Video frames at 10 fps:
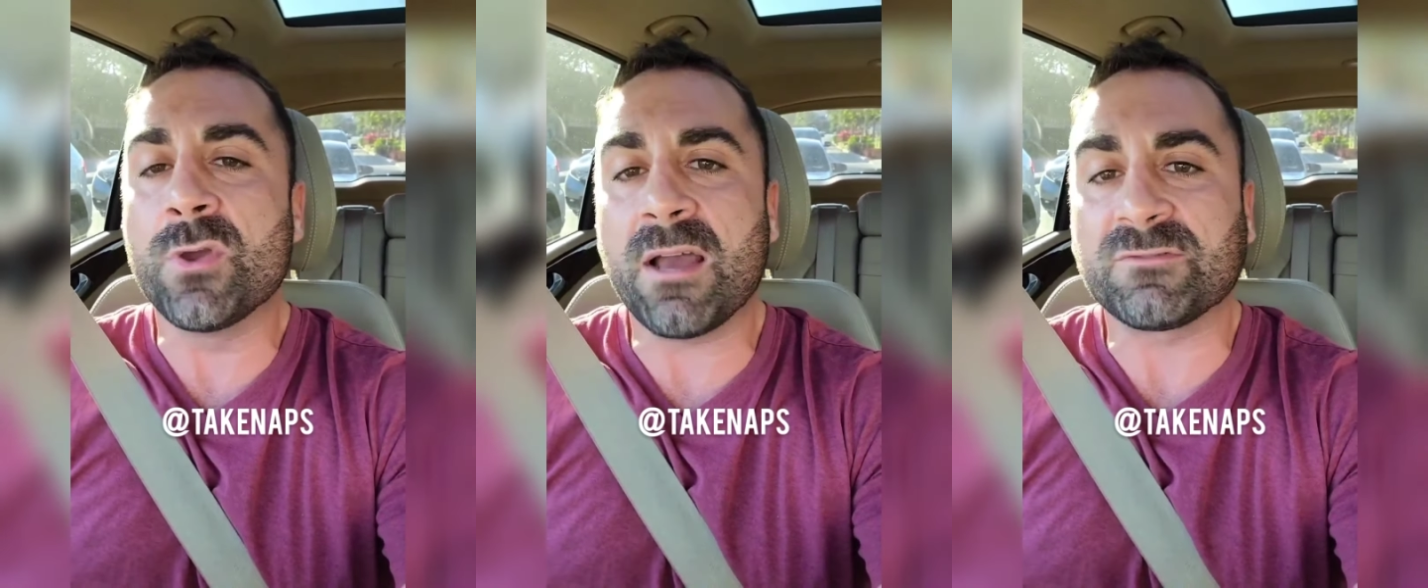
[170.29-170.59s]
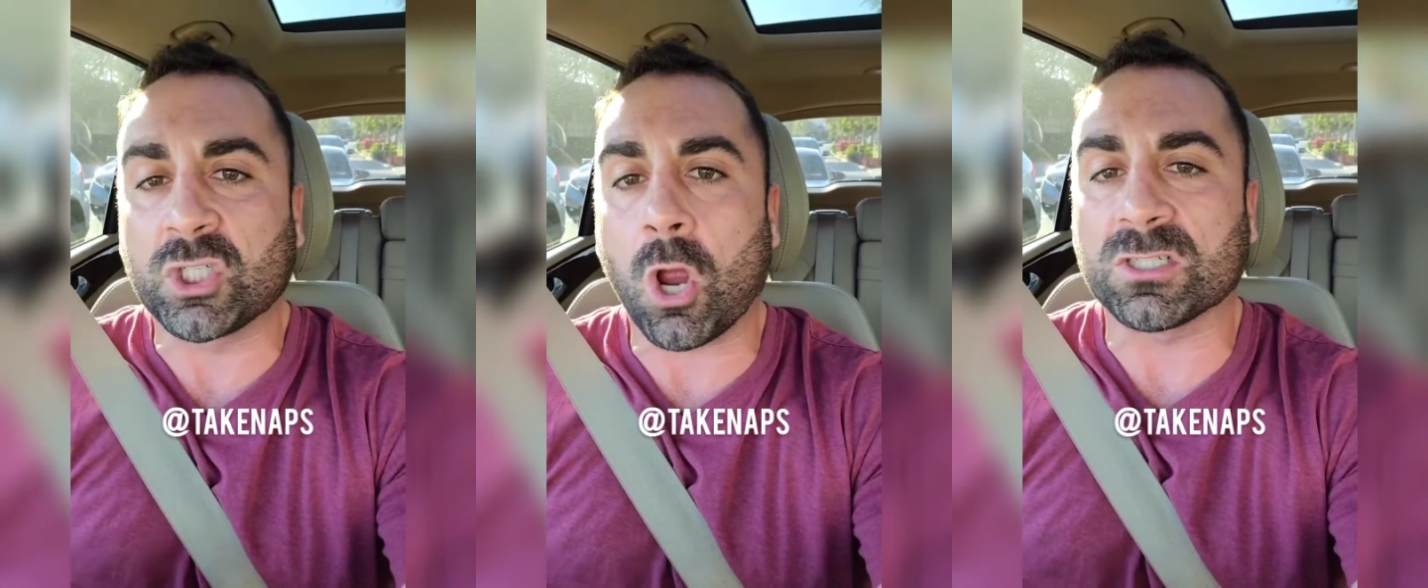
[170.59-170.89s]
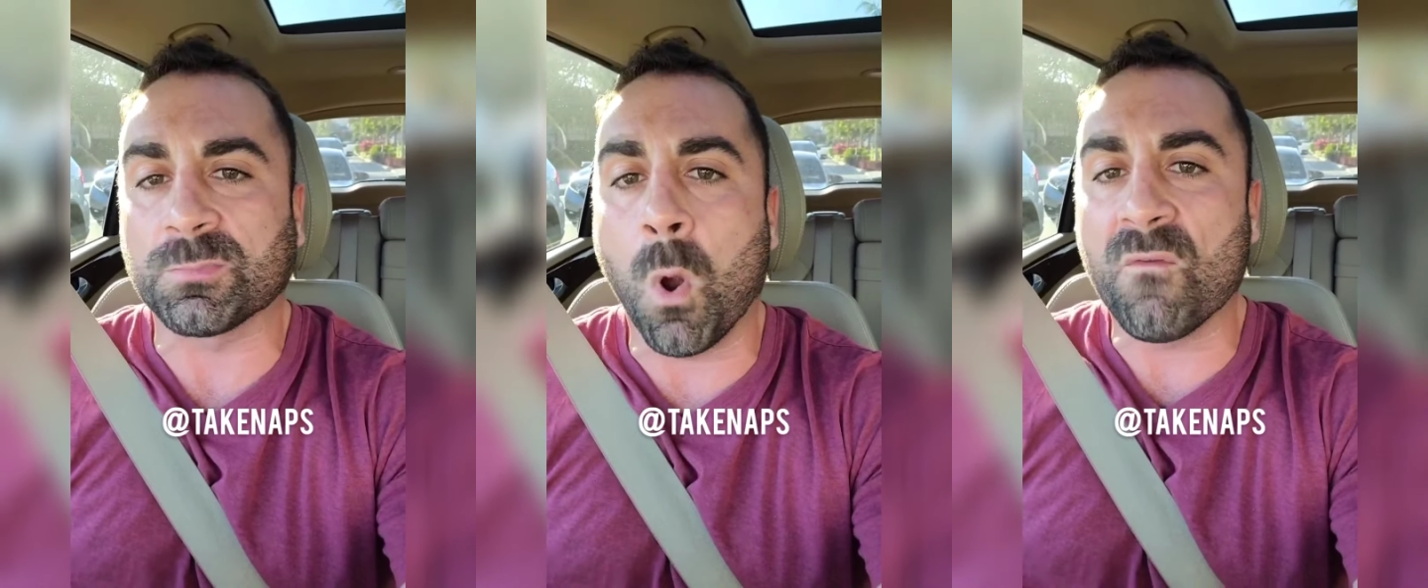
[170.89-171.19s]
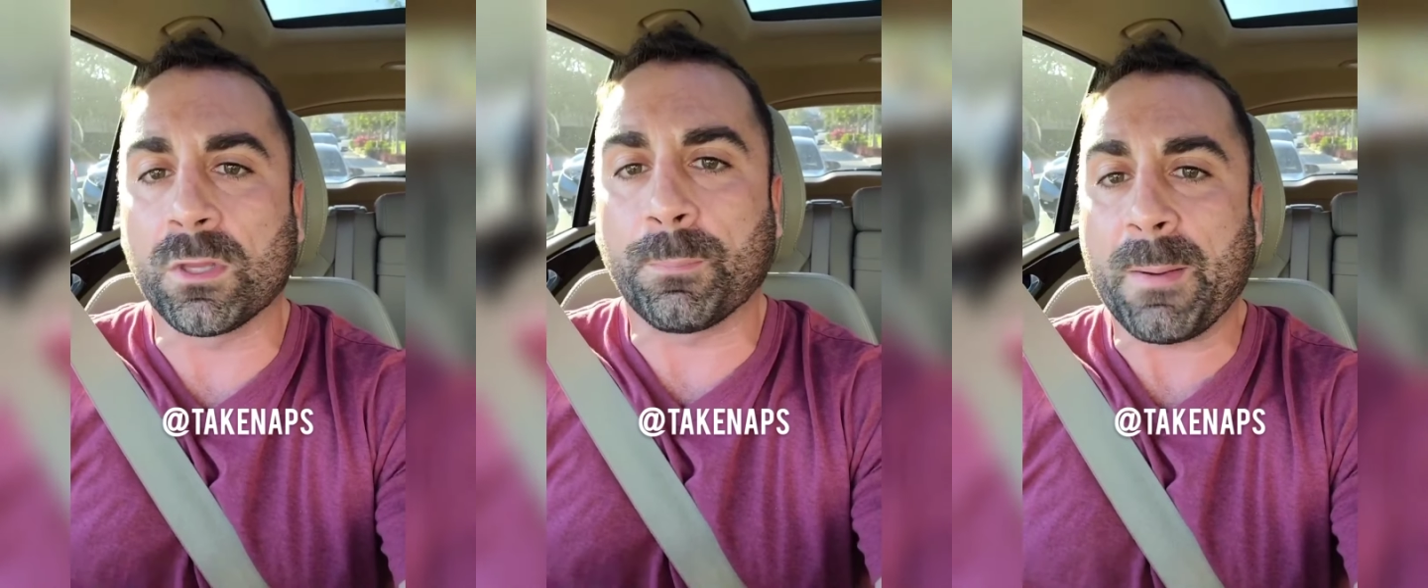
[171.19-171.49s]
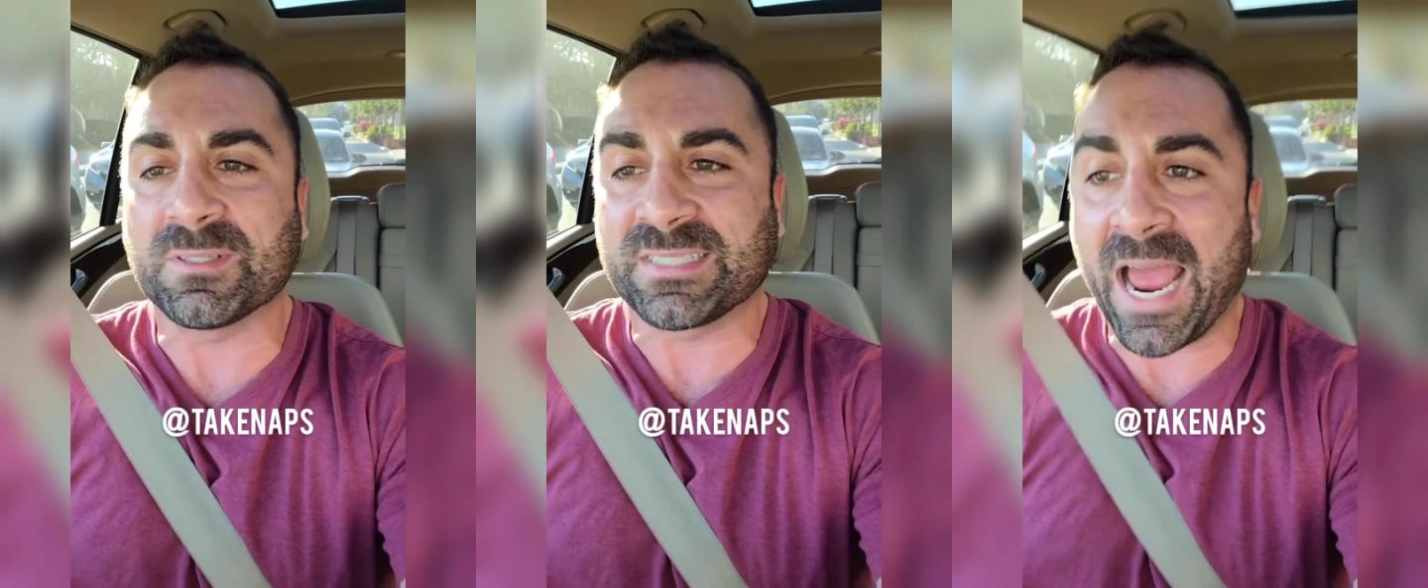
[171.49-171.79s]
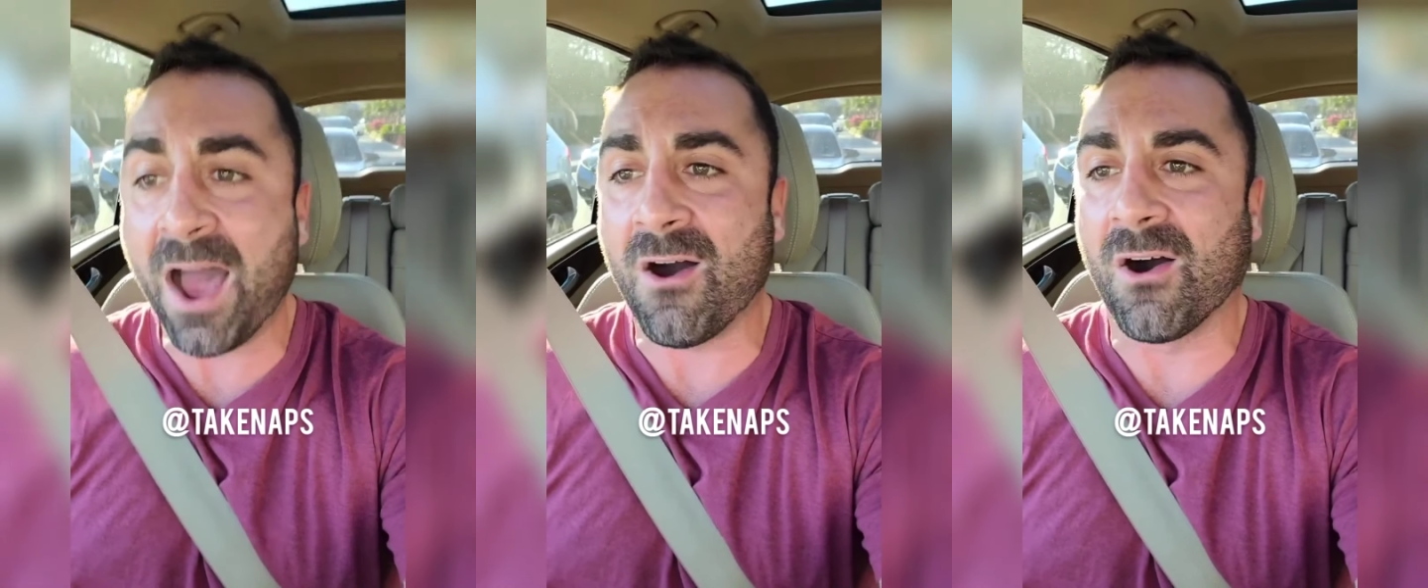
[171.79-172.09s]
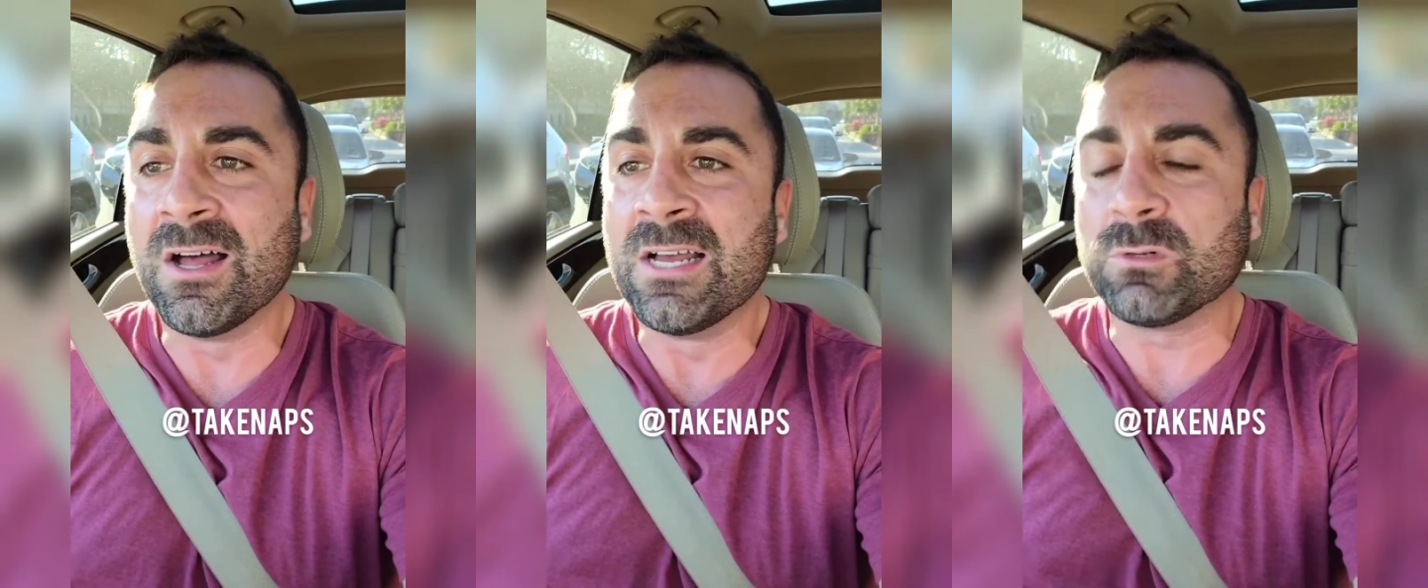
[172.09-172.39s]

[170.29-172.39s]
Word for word: you have to charge more for the paper towel,